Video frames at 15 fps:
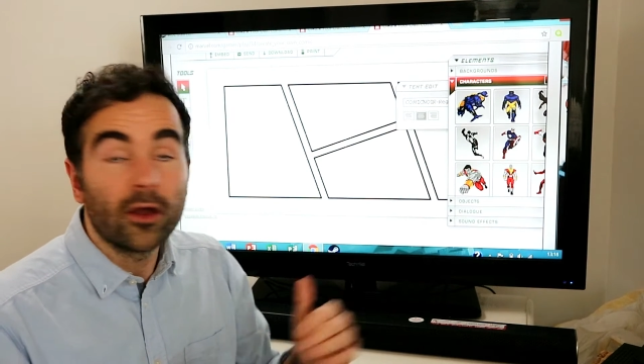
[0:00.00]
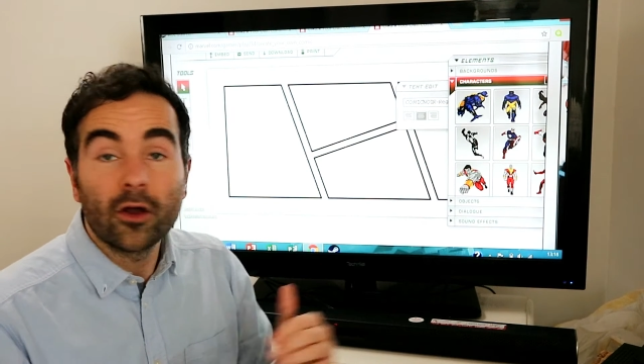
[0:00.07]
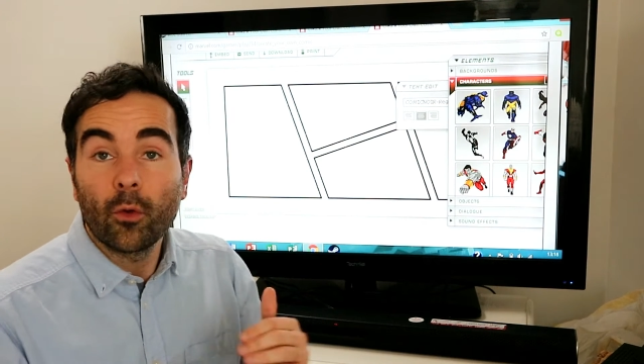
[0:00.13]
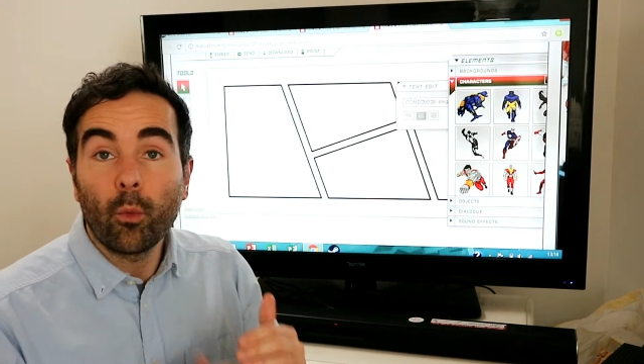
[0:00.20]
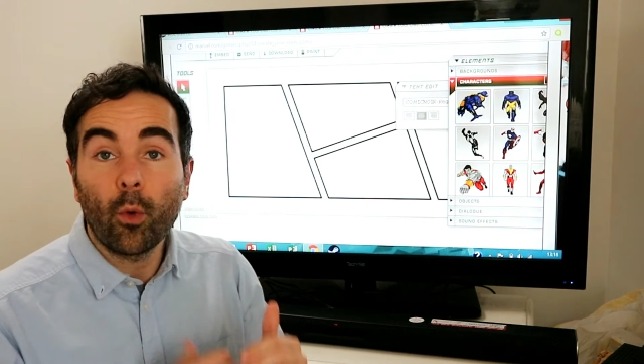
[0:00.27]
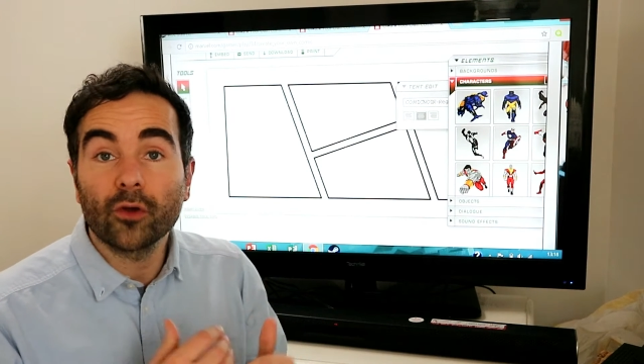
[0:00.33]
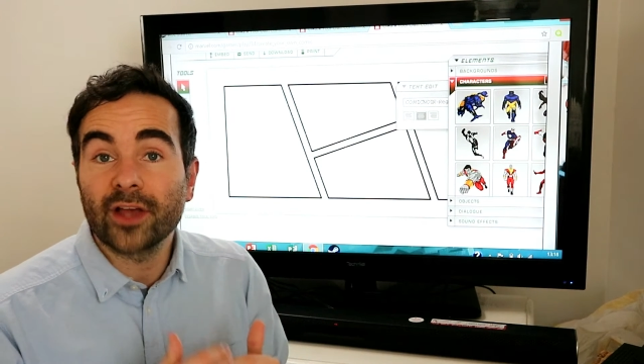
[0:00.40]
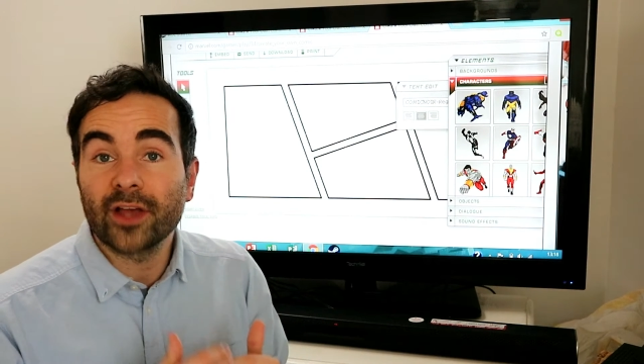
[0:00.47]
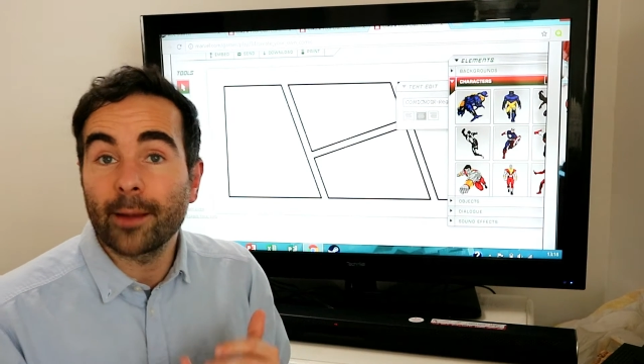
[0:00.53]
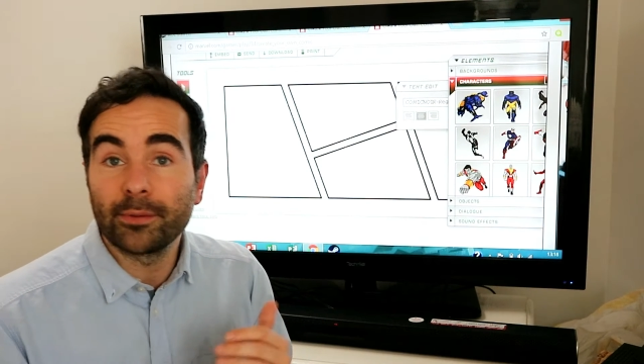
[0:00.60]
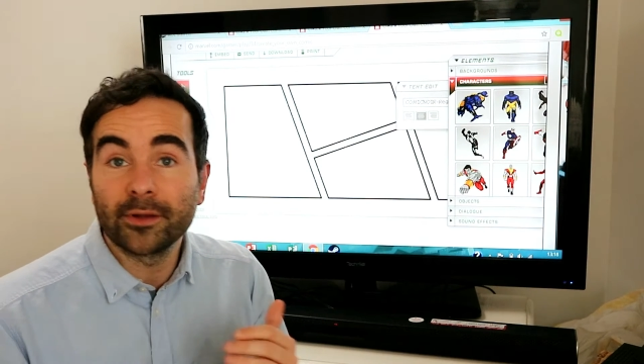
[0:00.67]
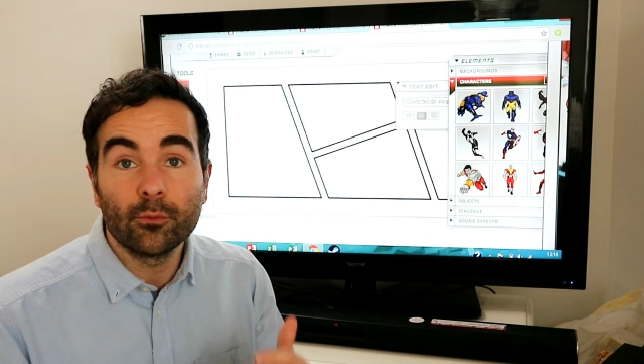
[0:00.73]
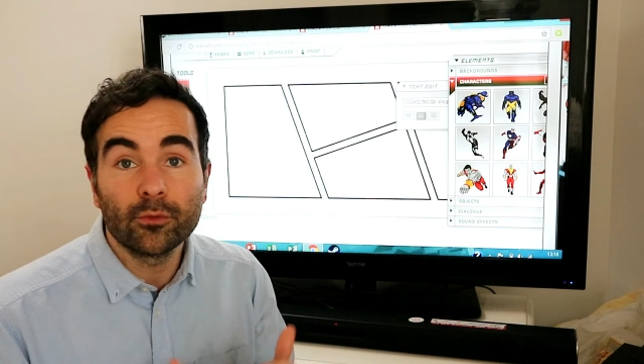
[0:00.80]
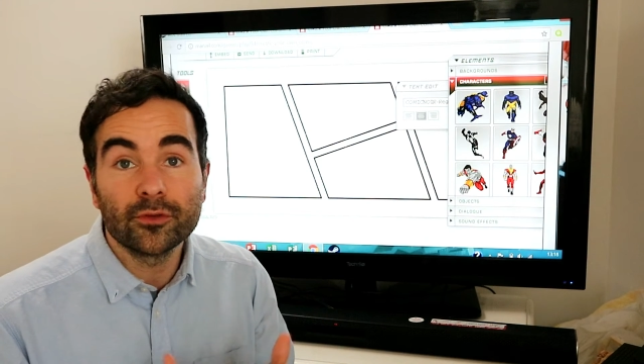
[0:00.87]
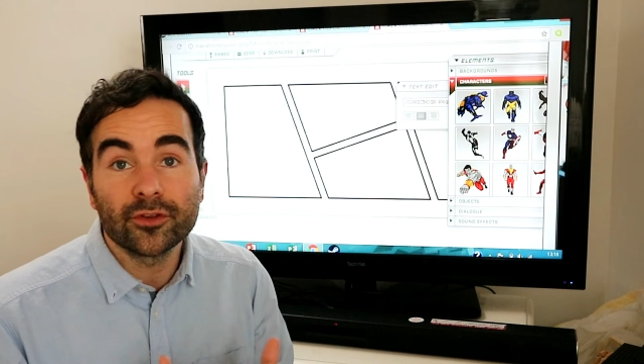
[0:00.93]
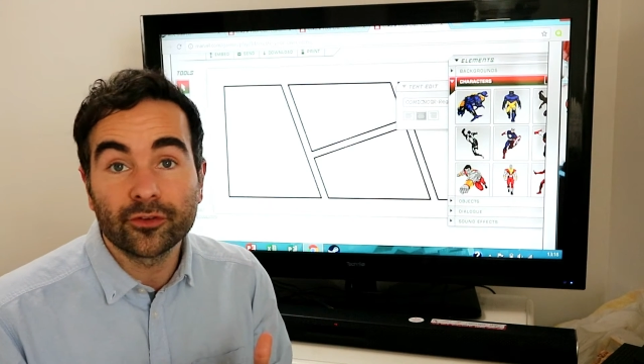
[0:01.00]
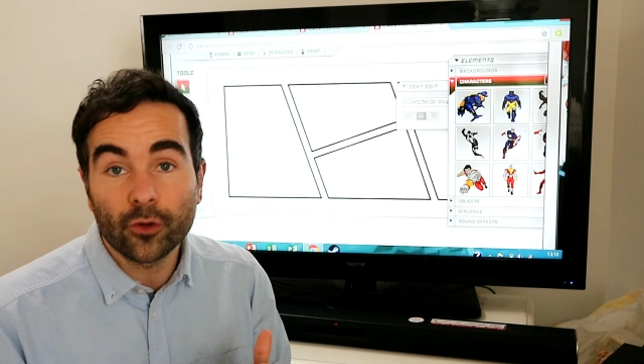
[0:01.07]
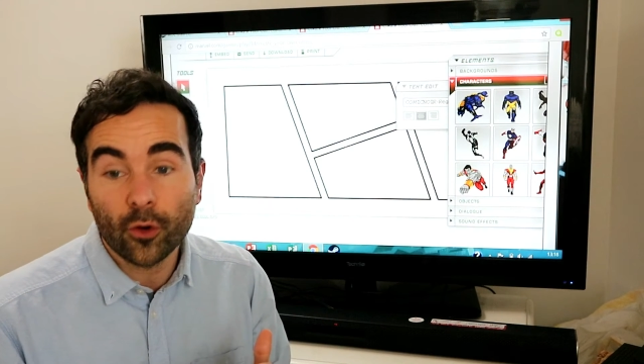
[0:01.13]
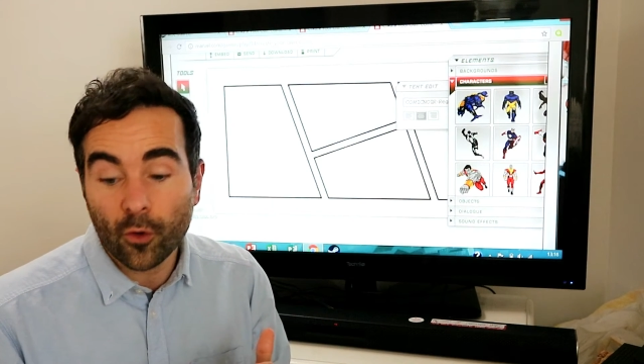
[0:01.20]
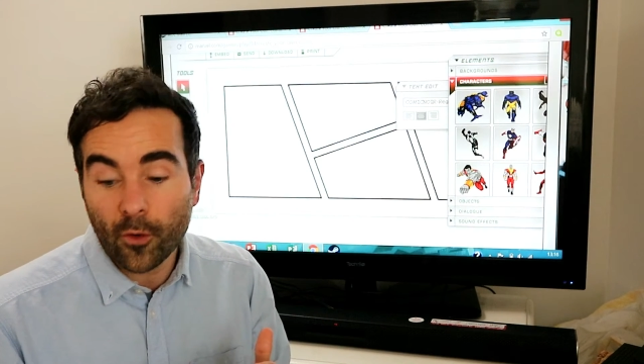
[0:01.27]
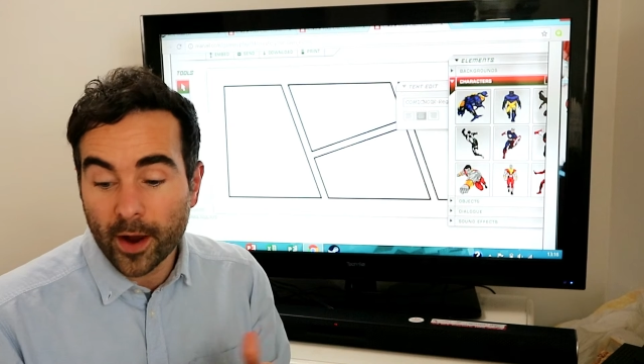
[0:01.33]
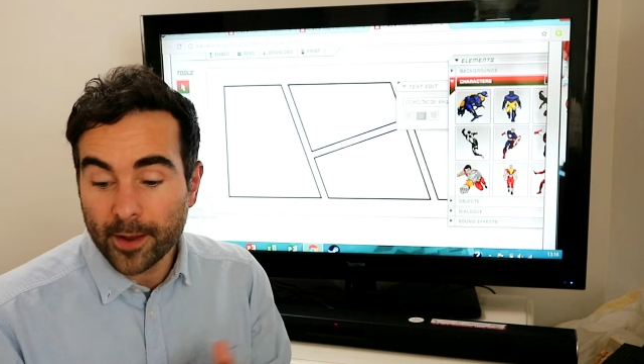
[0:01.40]
what's happening with the
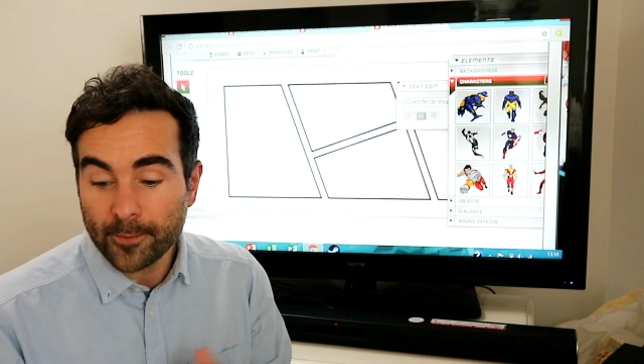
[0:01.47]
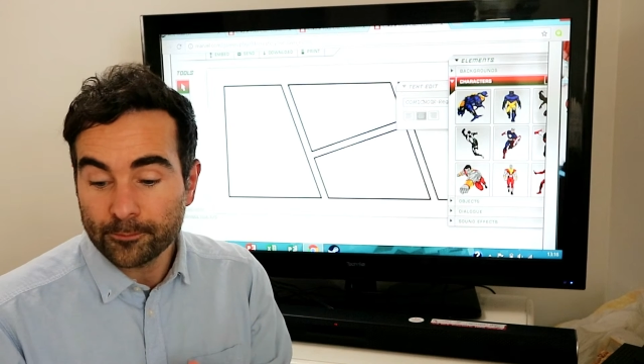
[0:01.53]
story?